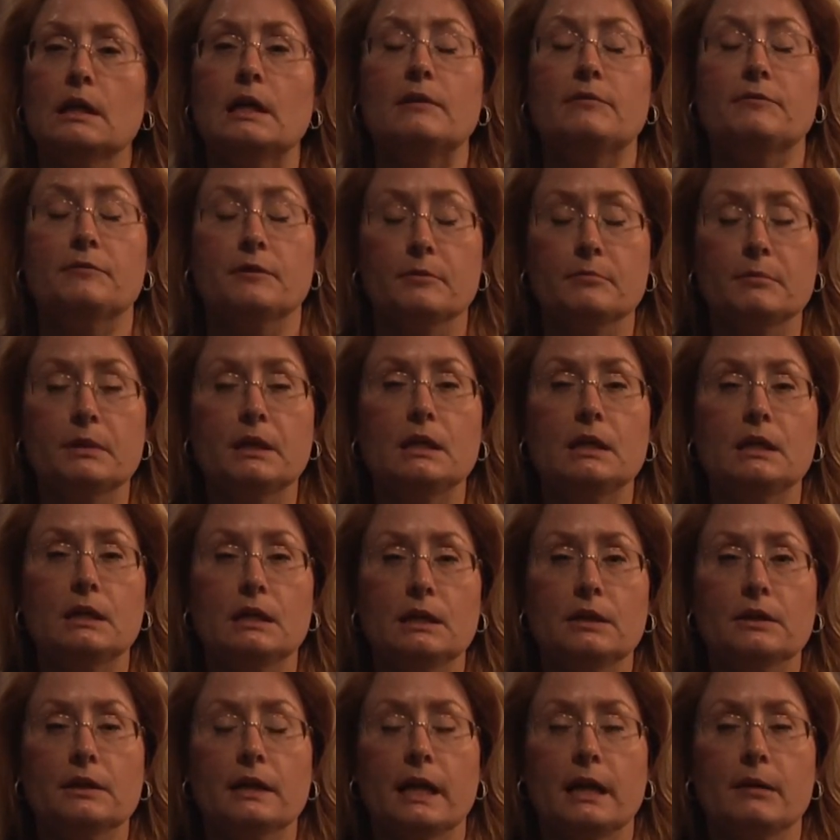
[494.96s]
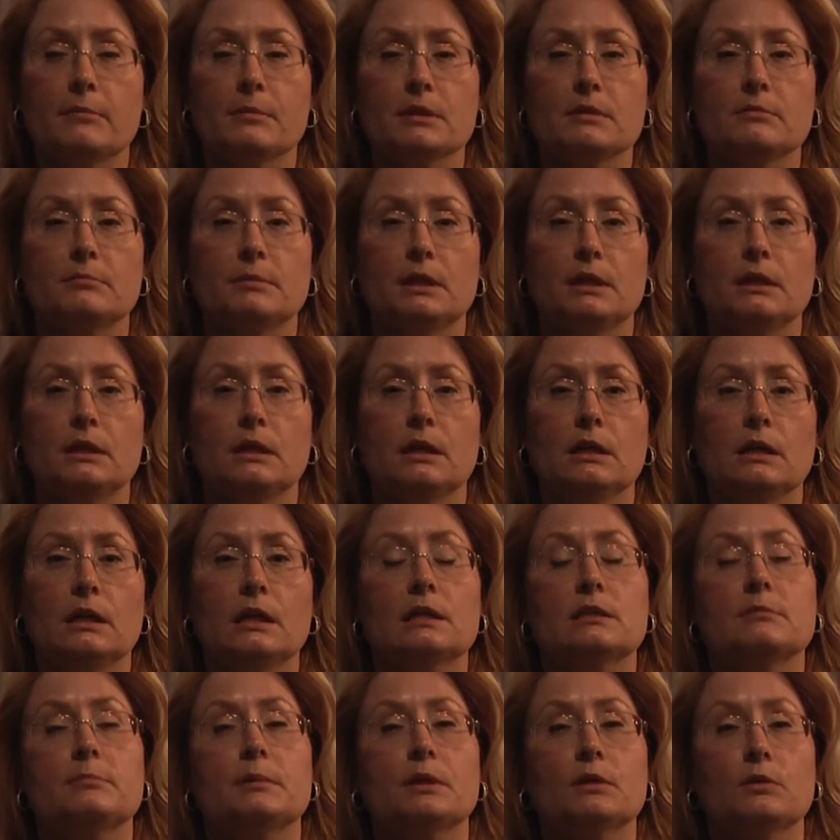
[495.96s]
For me here at Amherst Media,
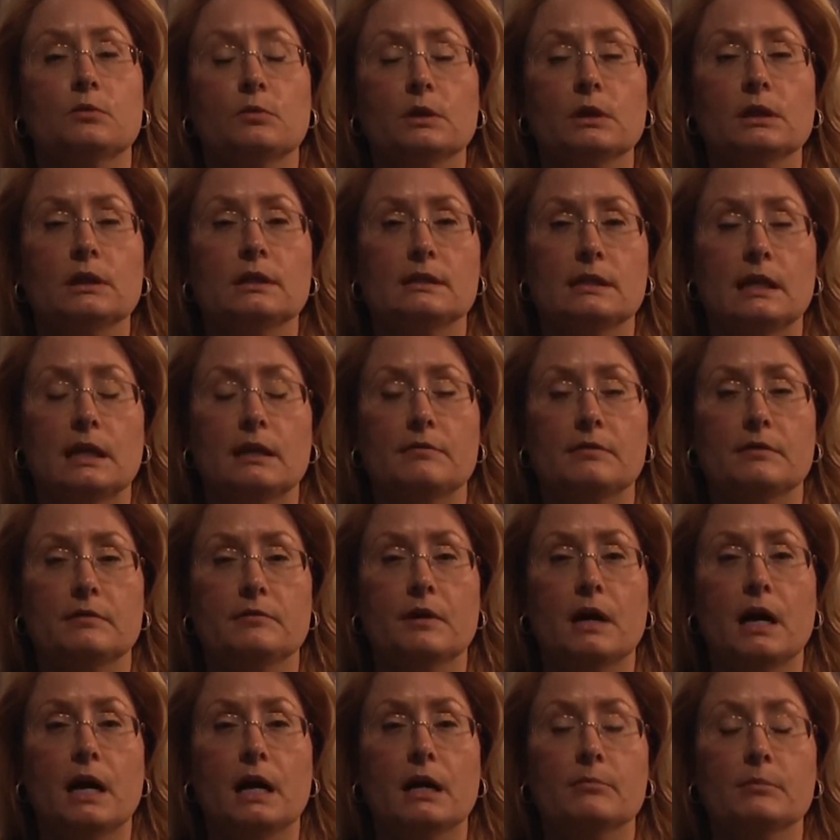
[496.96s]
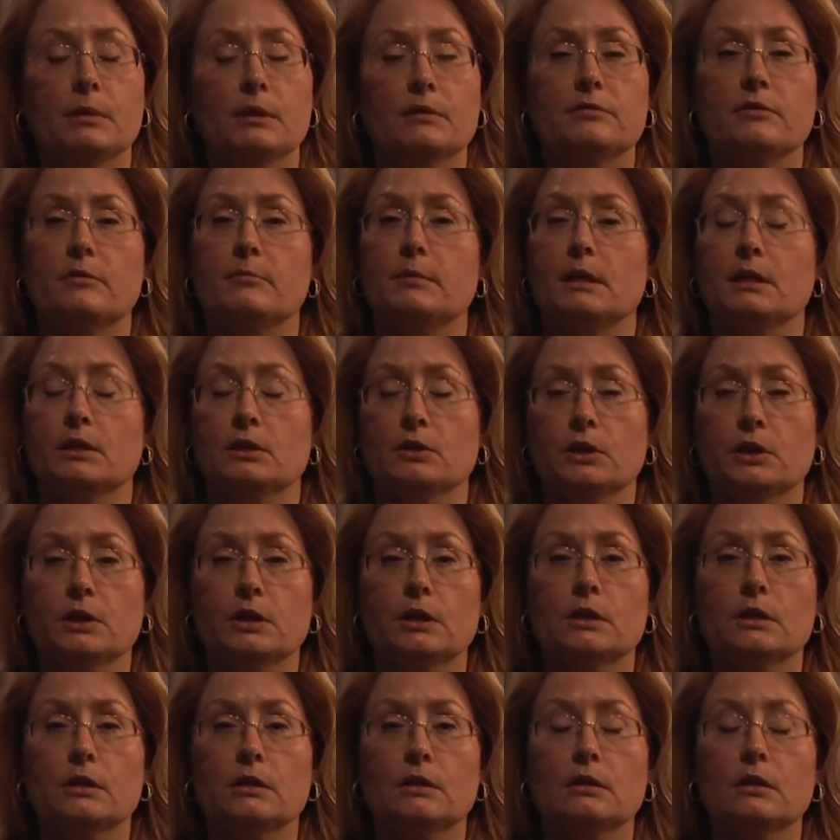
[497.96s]
it's been a really safe environment for me to
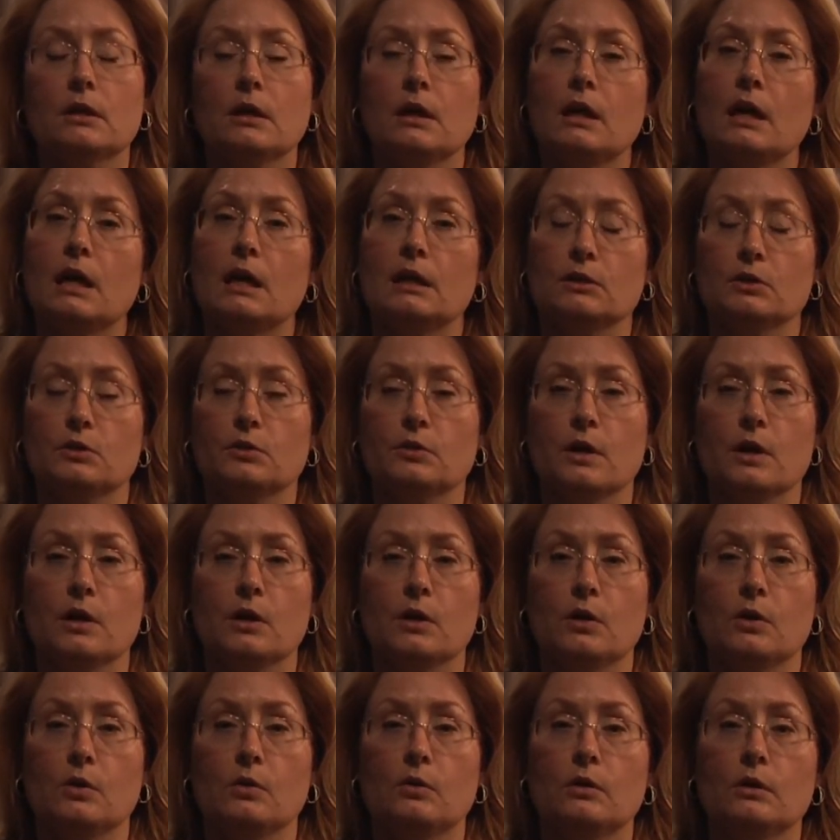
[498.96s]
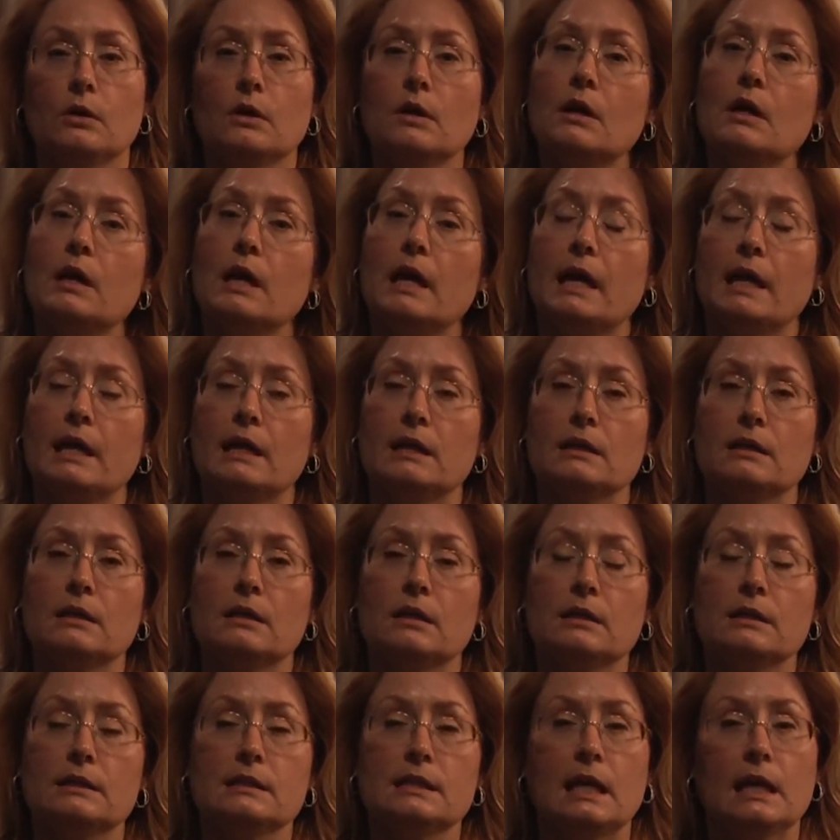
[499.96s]
learn and grow and
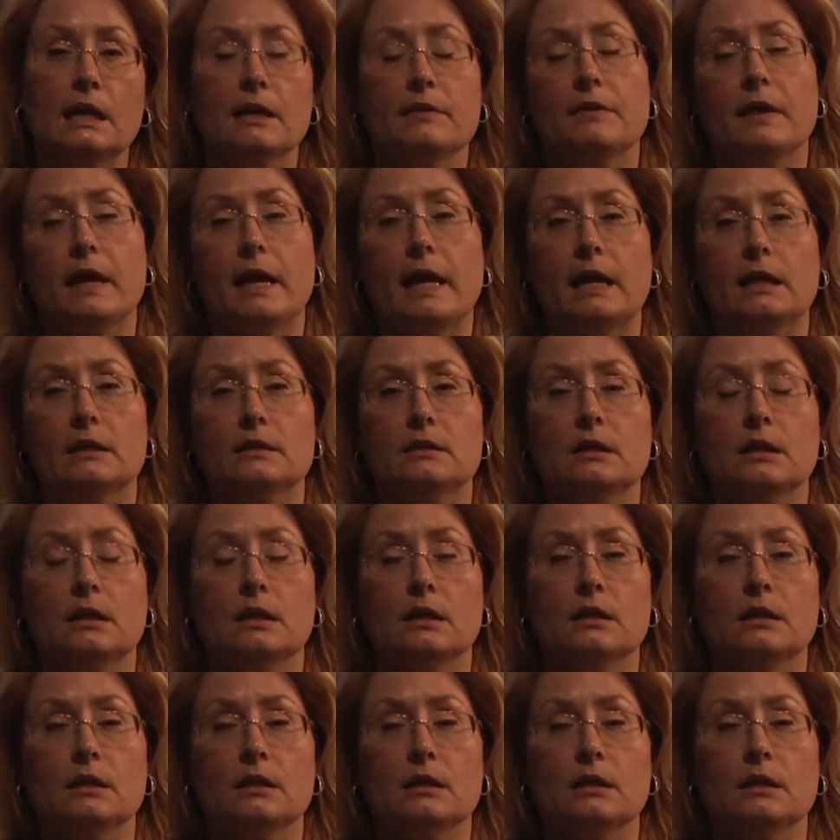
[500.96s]
take that